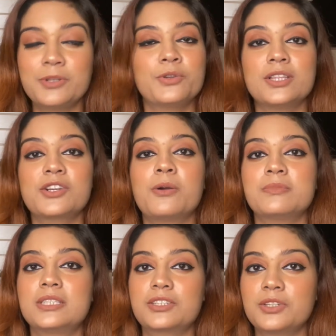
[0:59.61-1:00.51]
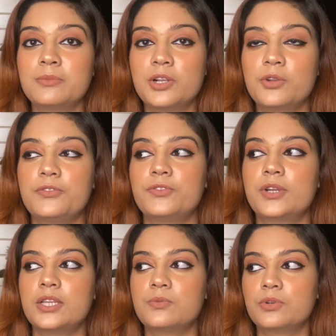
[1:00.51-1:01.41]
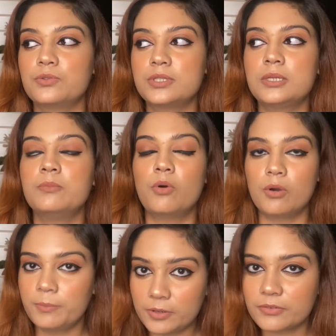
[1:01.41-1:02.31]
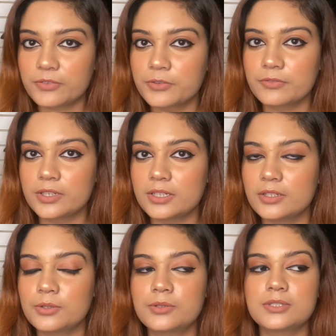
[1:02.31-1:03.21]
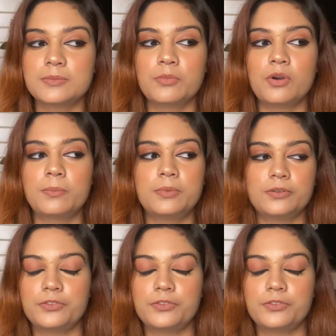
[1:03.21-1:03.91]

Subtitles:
me know in the comment section below if you guys want to see more perfume videos, more perfume